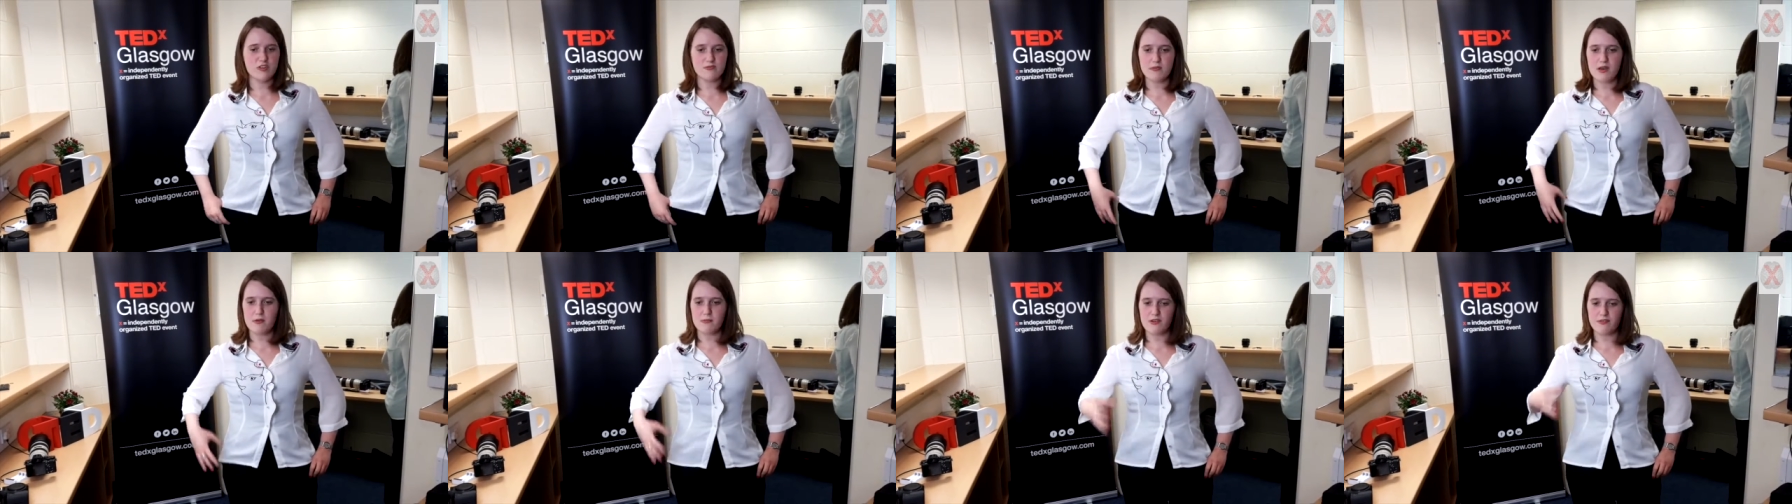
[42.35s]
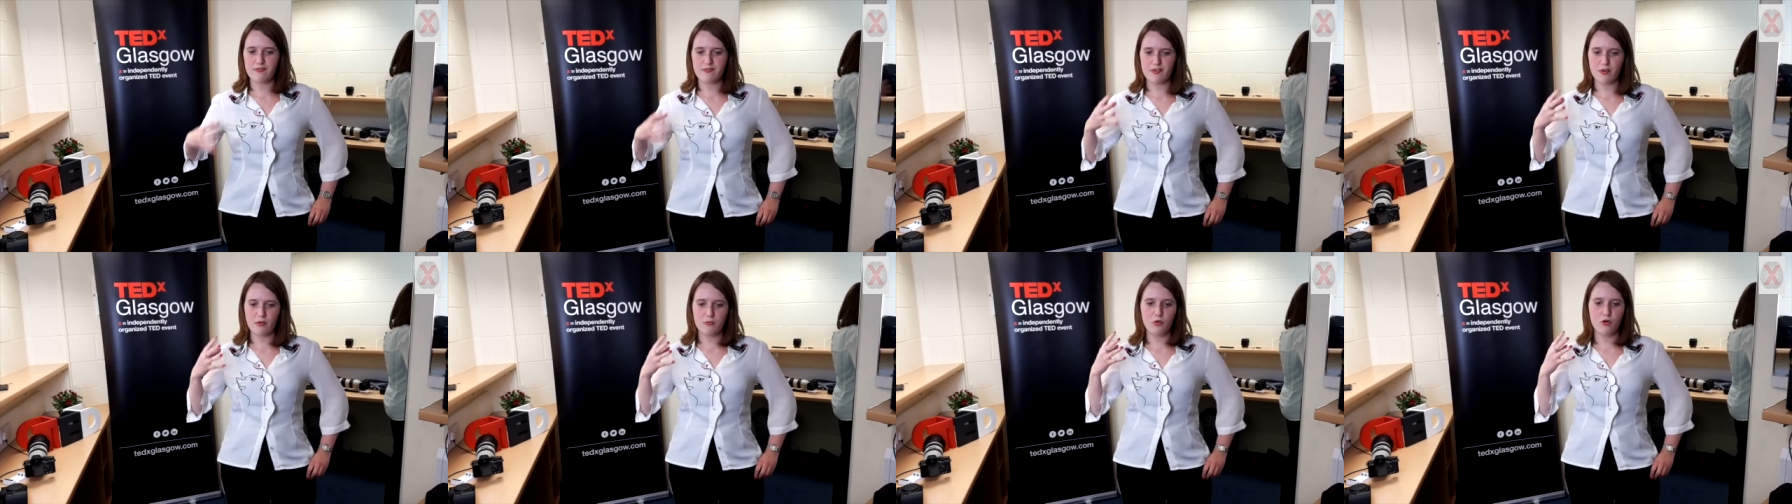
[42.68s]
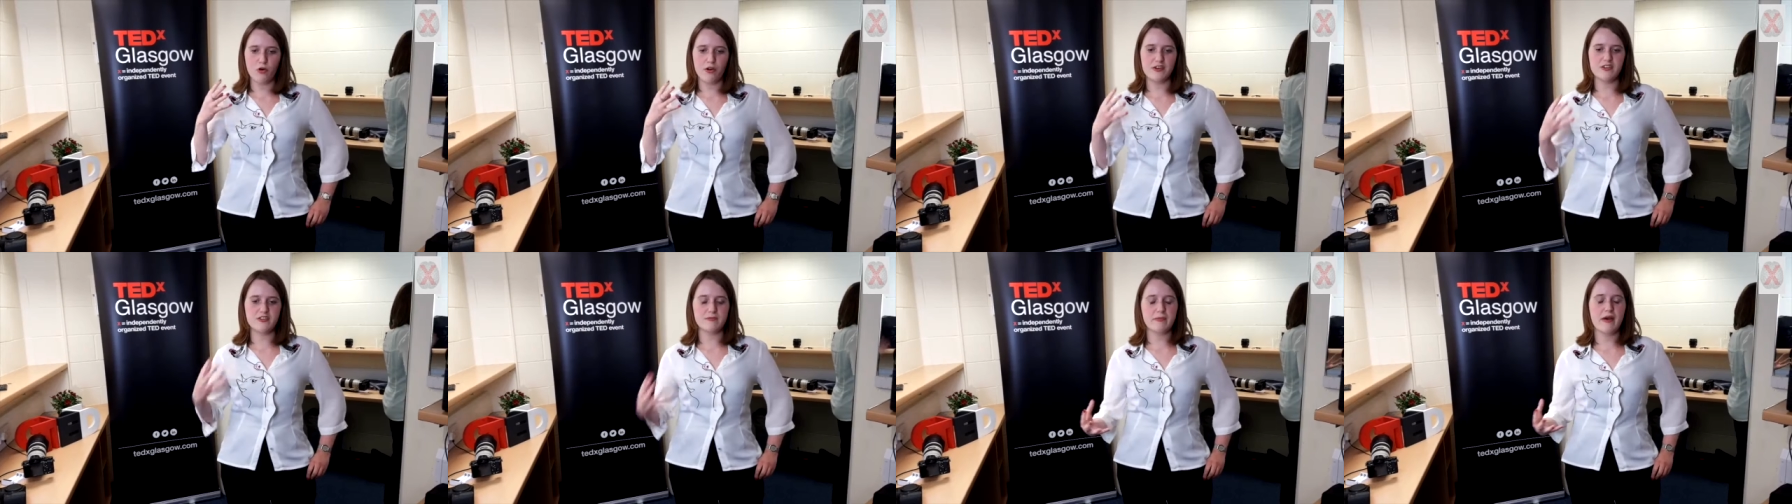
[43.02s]
It's made me feel
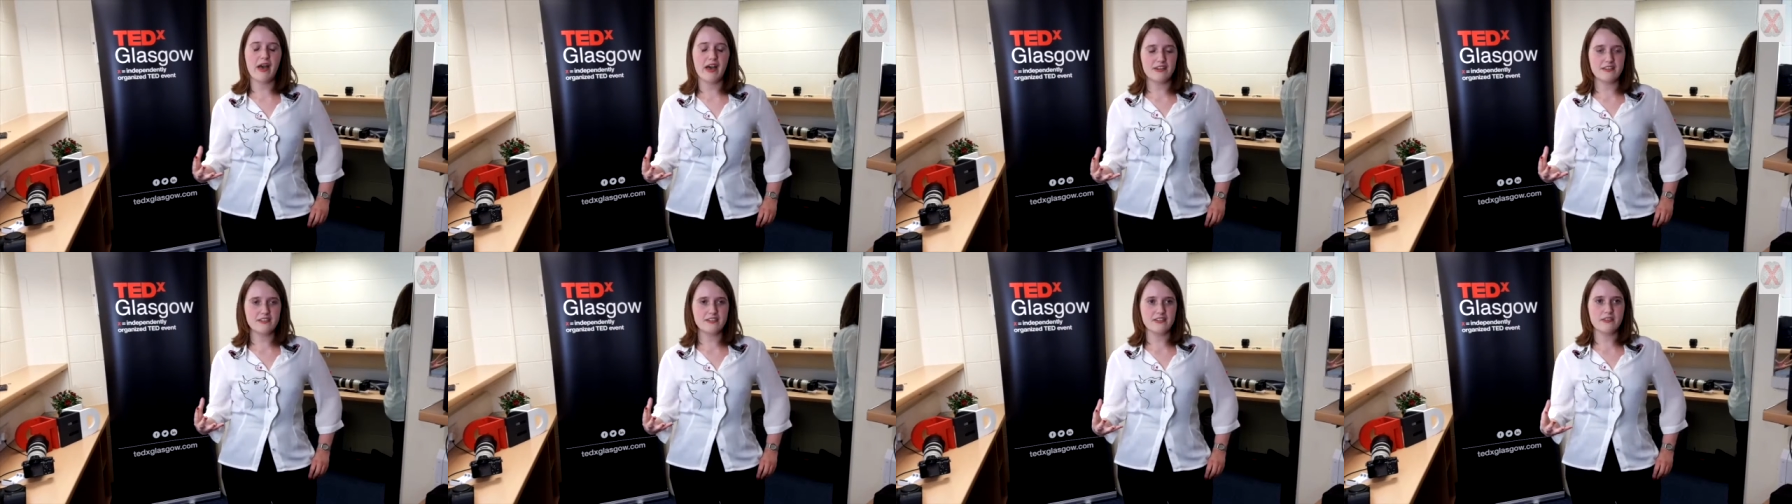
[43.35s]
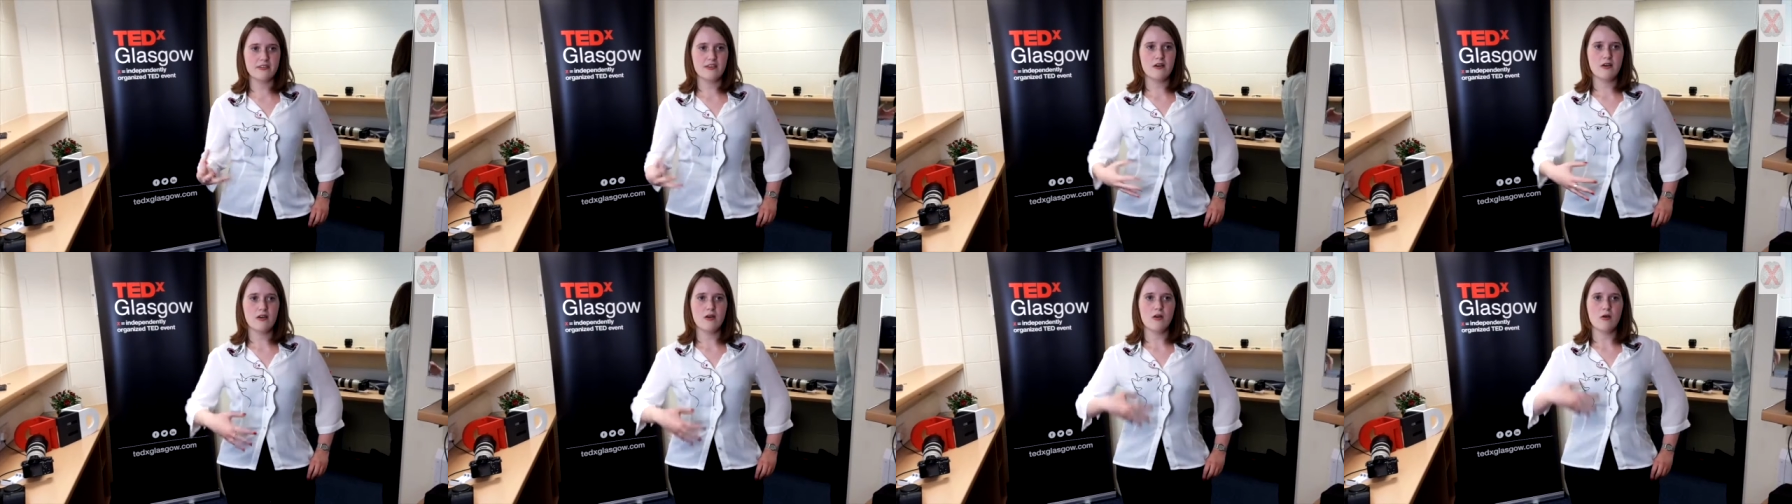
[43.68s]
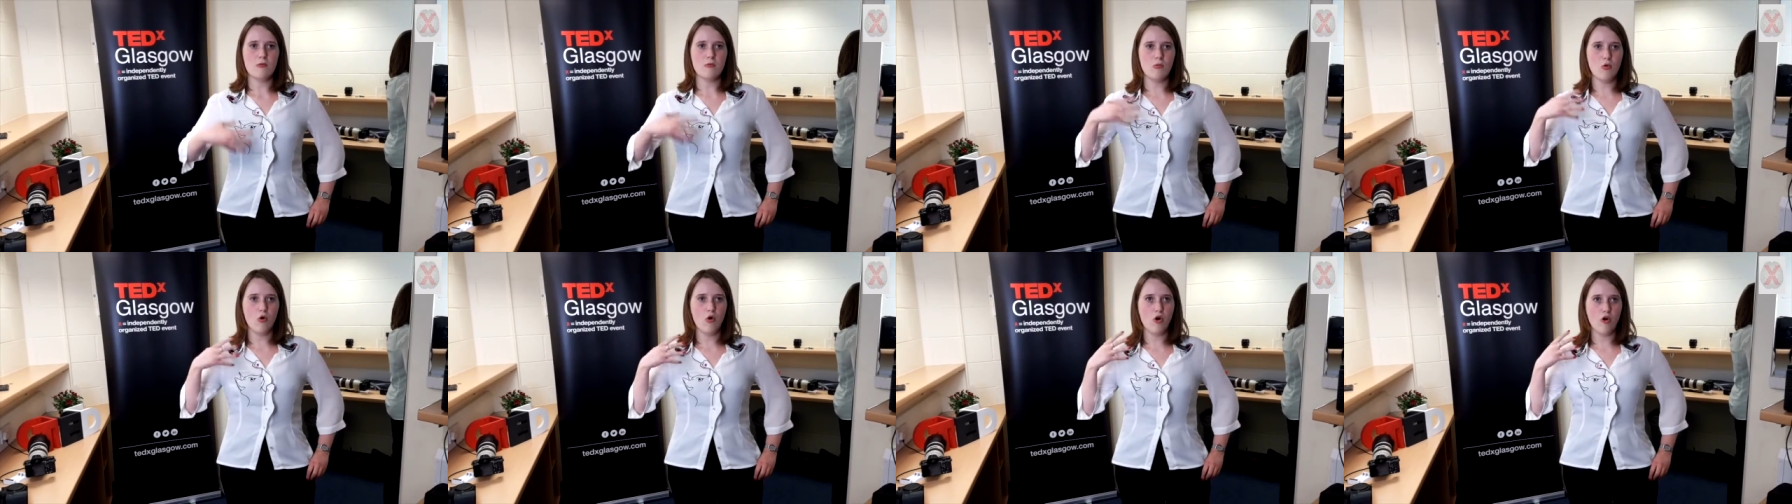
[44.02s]
more independent,
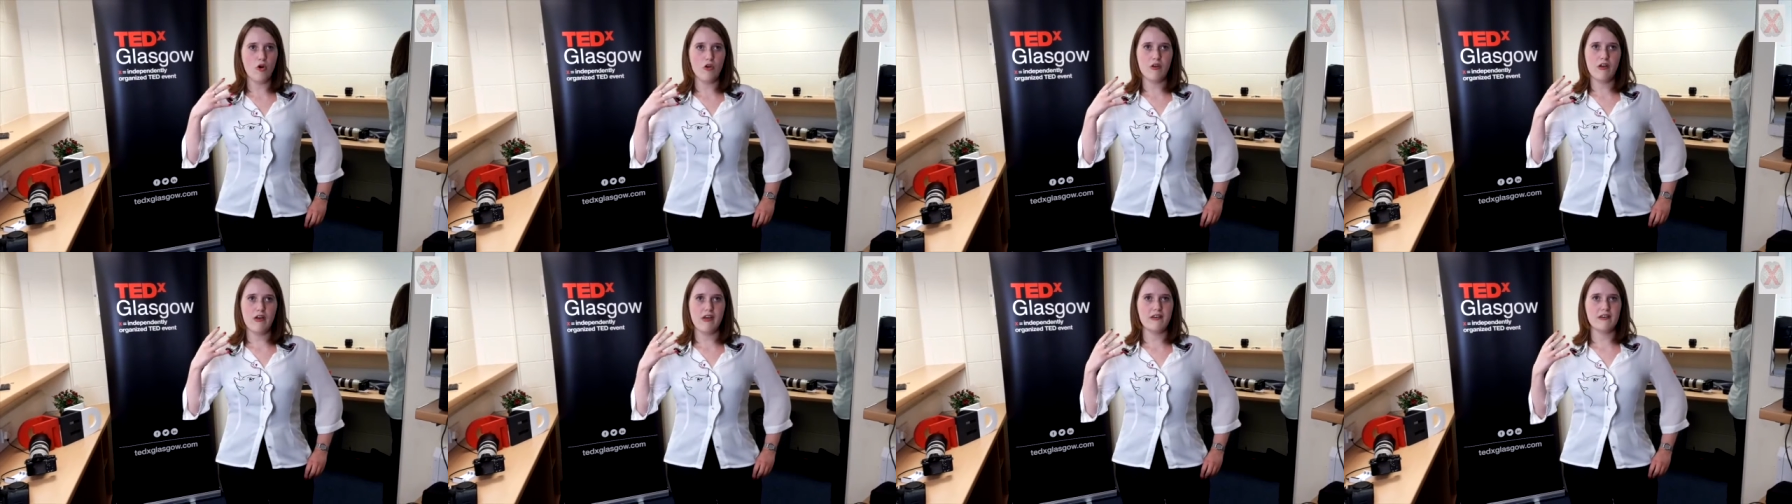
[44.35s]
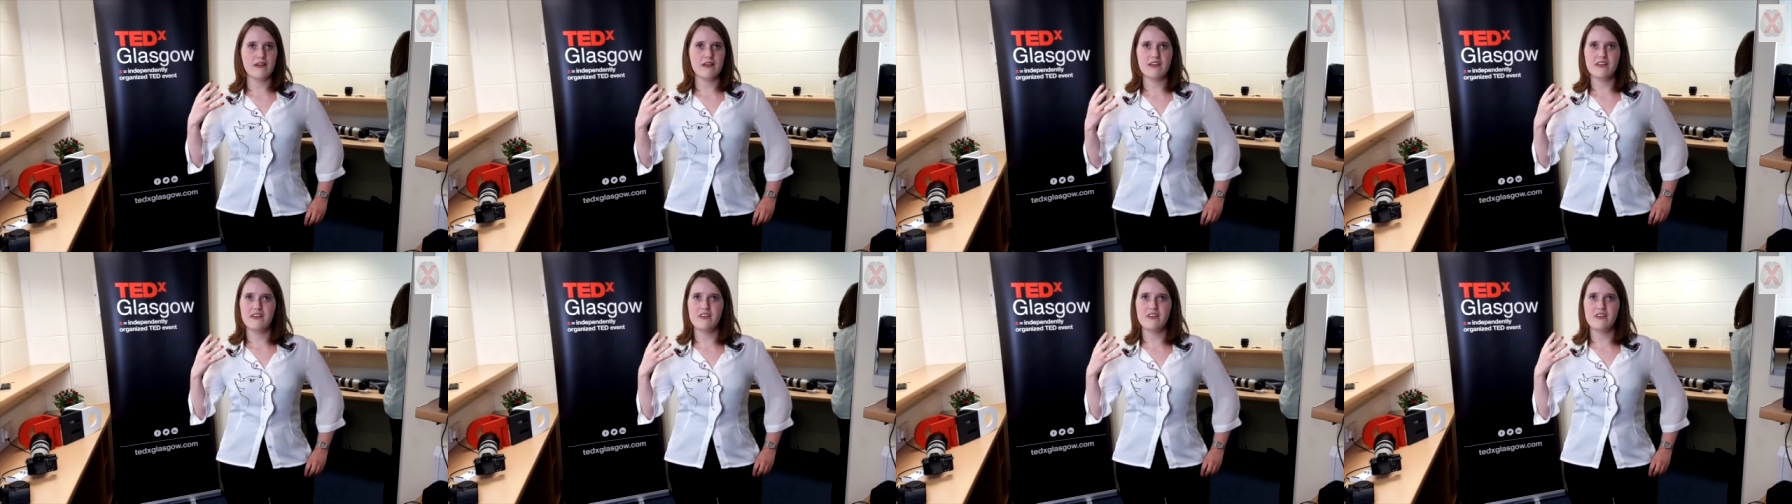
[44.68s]
more,